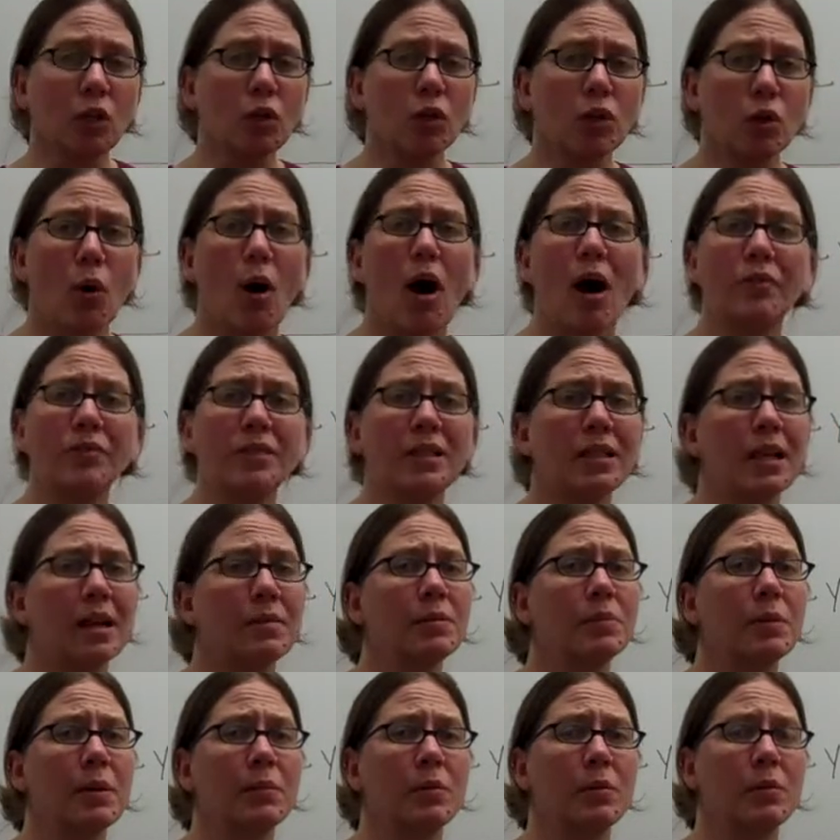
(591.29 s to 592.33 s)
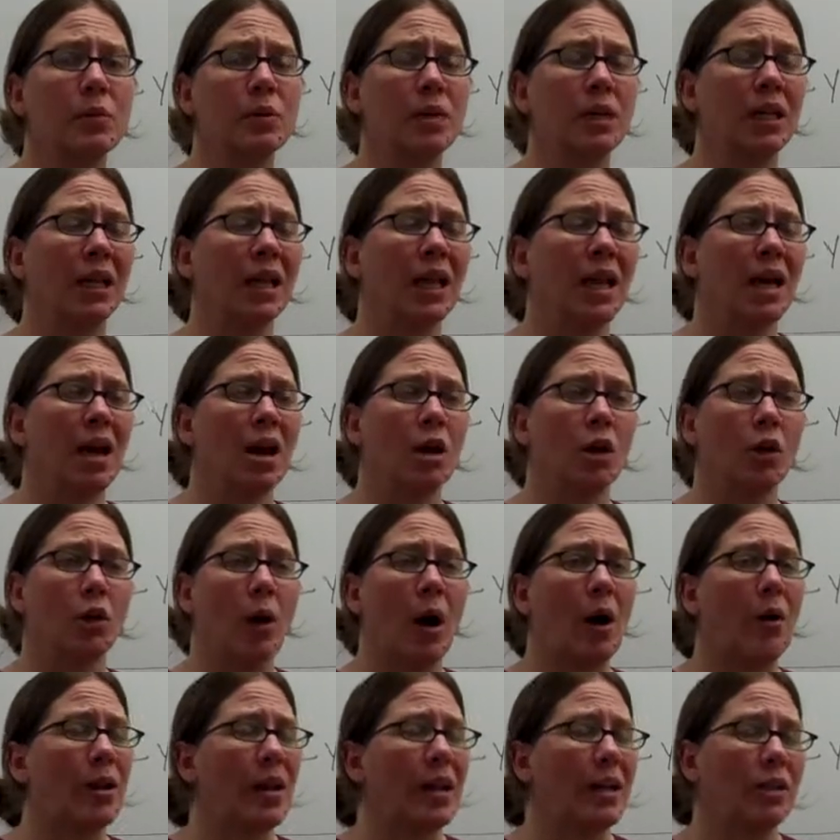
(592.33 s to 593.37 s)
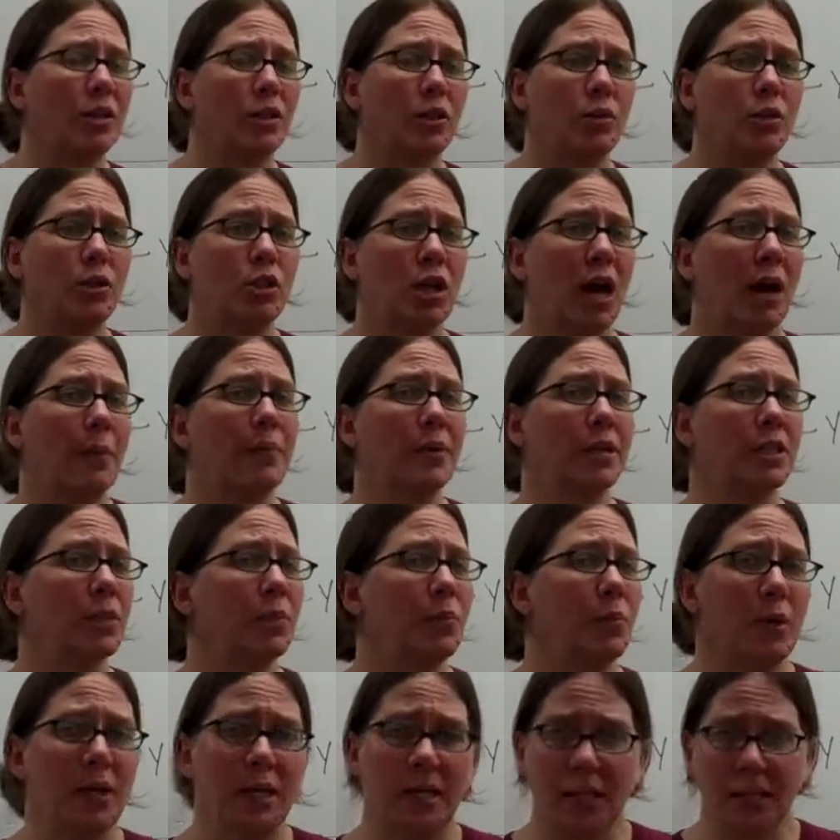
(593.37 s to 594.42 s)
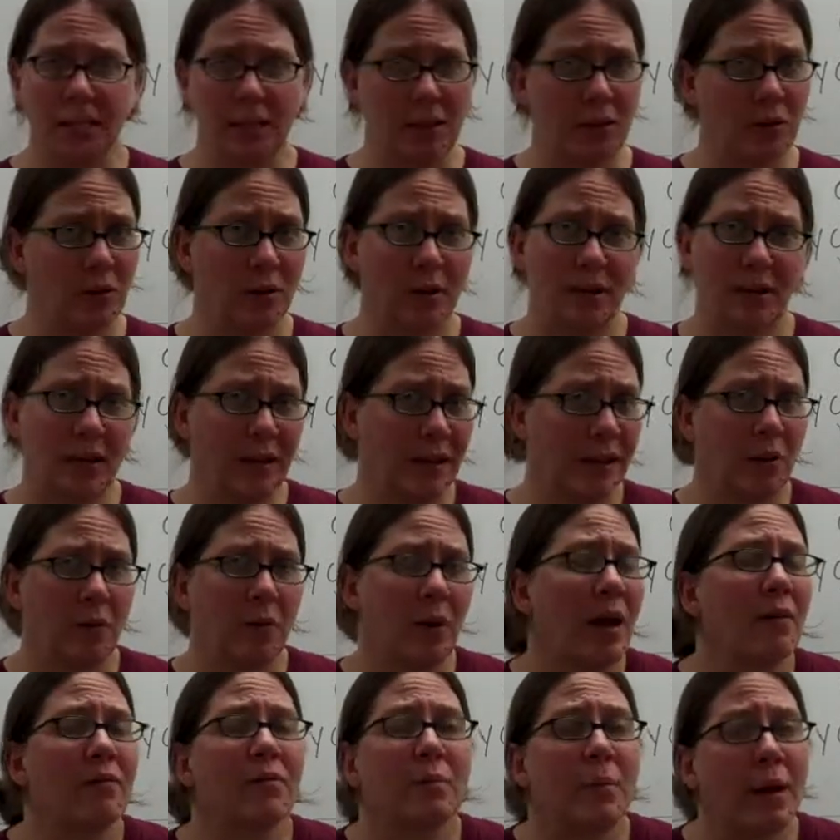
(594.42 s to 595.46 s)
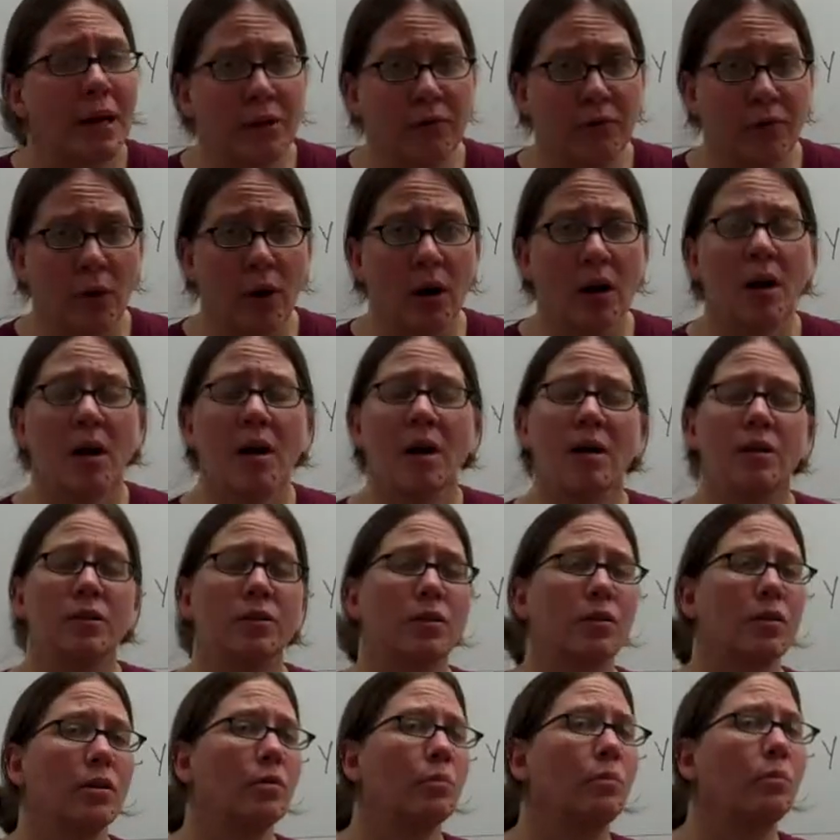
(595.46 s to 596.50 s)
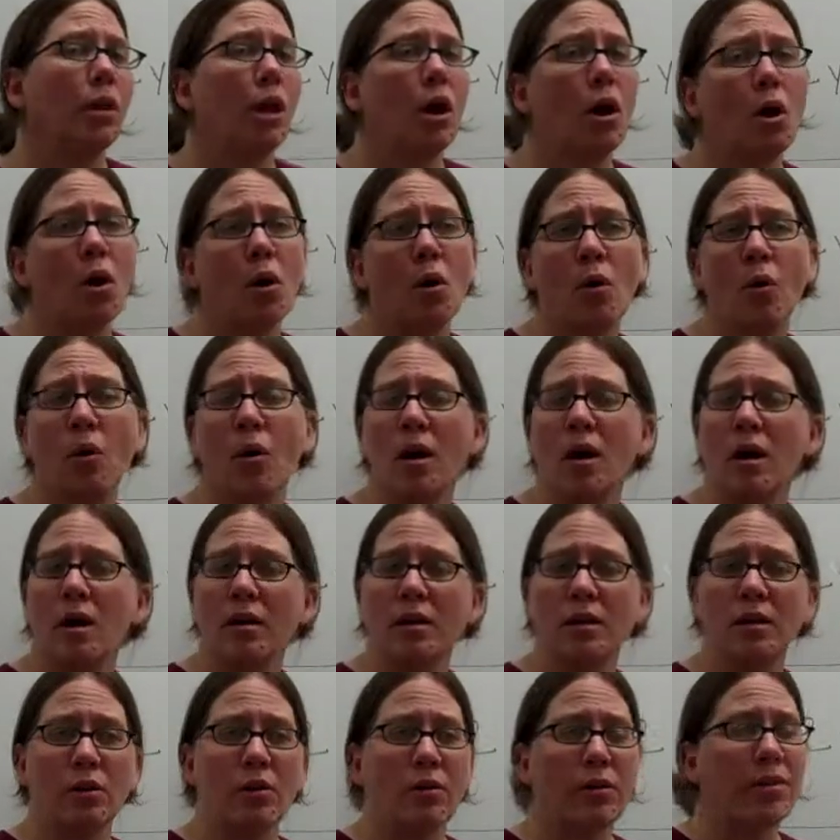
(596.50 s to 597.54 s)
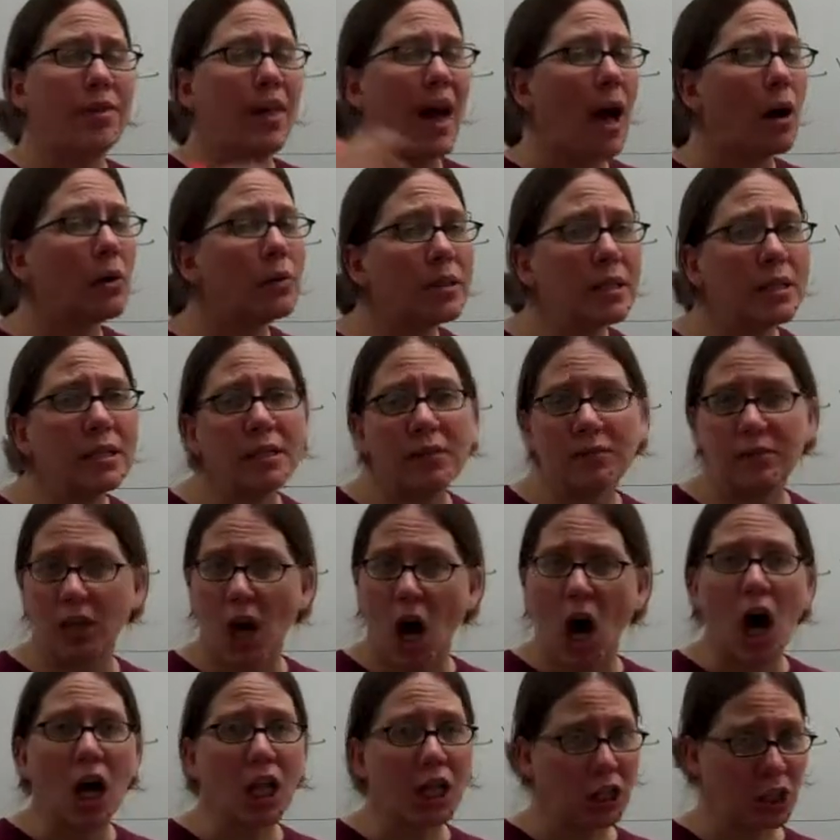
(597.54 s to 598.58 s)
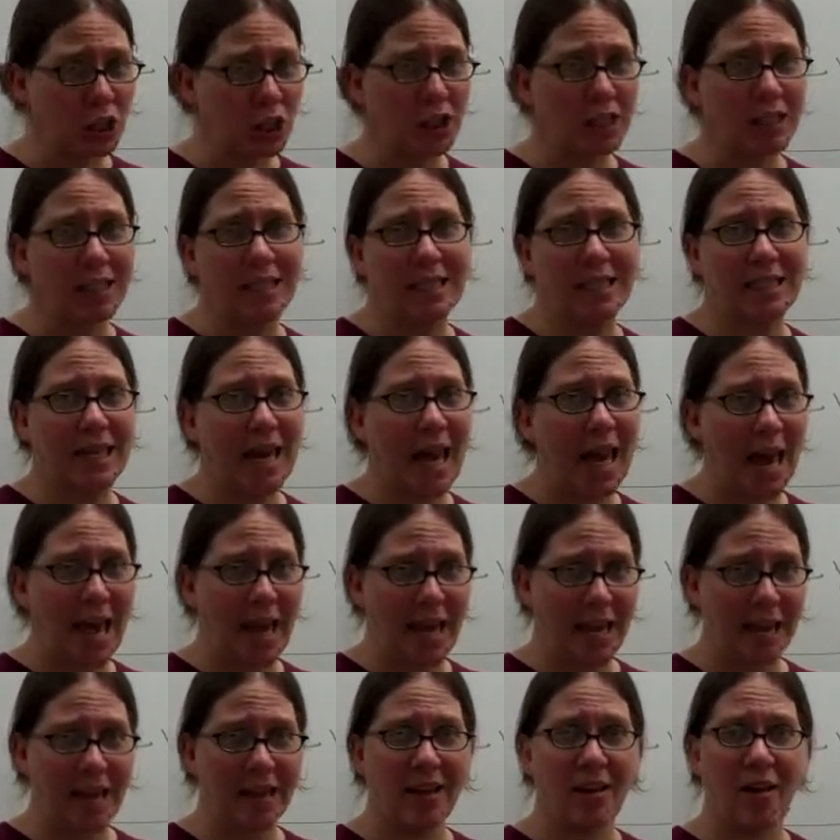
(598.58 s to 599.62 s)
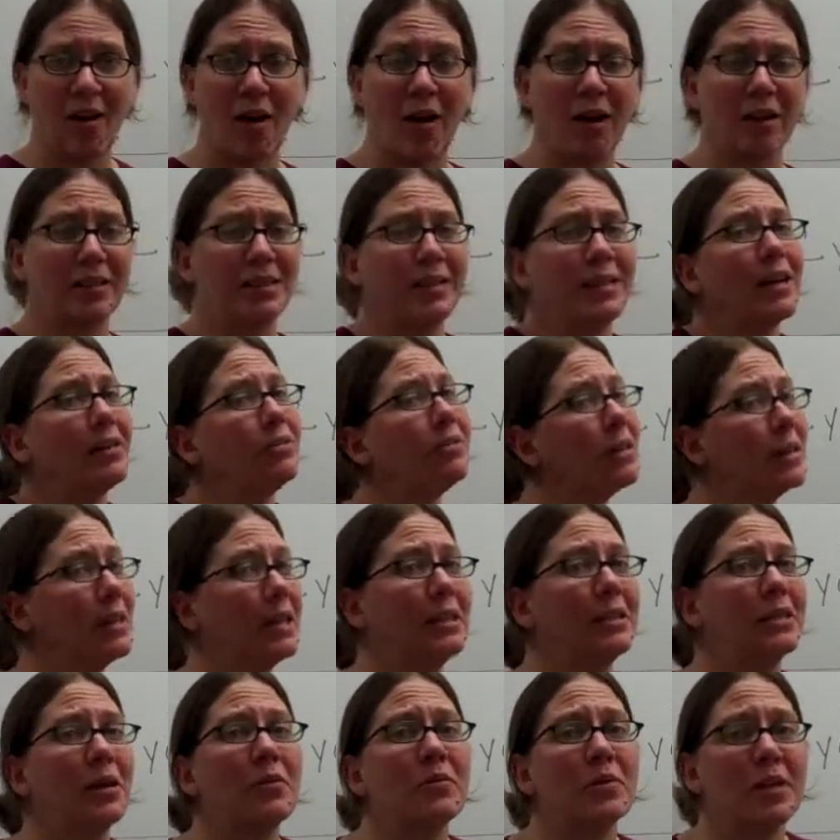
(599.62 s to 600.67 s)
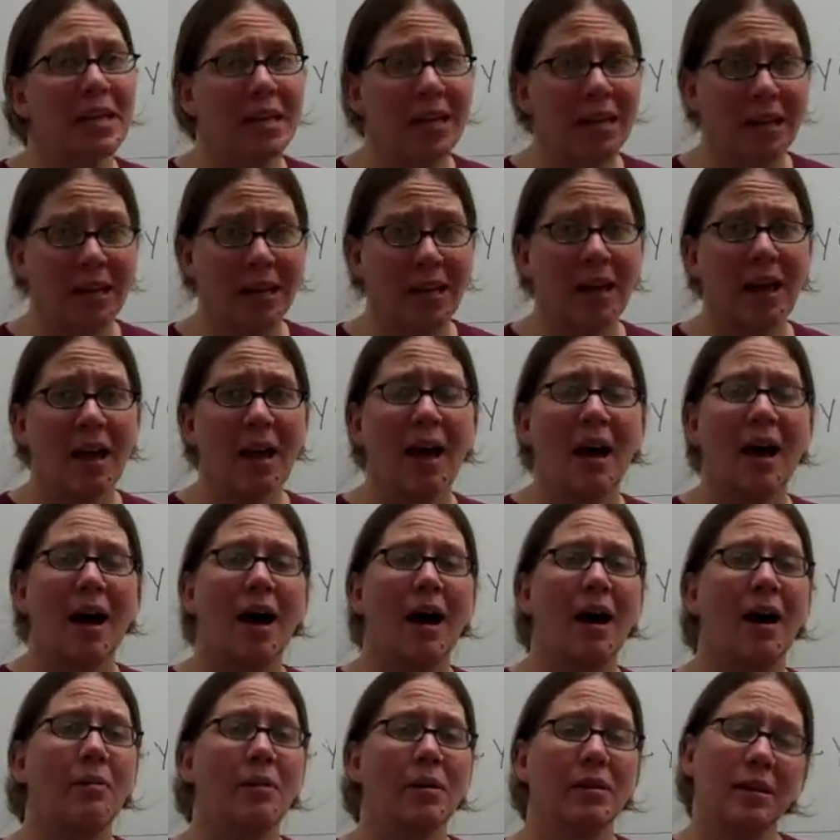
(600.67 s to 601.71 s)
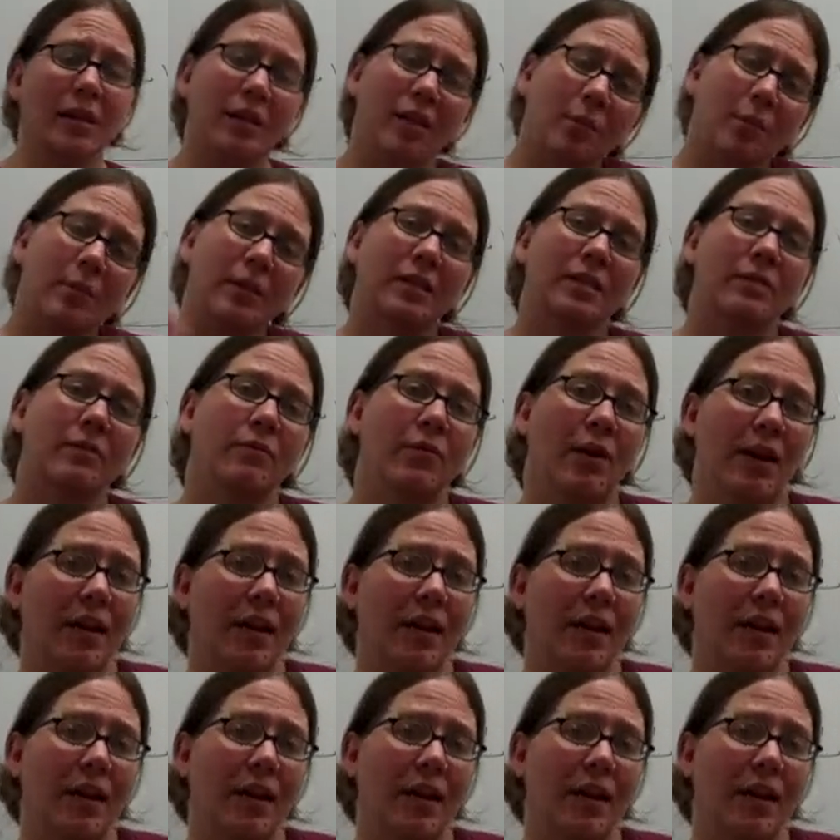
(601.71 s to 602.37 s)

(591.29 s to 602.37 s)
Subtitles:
So oftentimes people will go out and do shopping sprees that they don't have the money for. So they'll blow thousands of dollars in a day on stuff that they don't need, and then there'll be some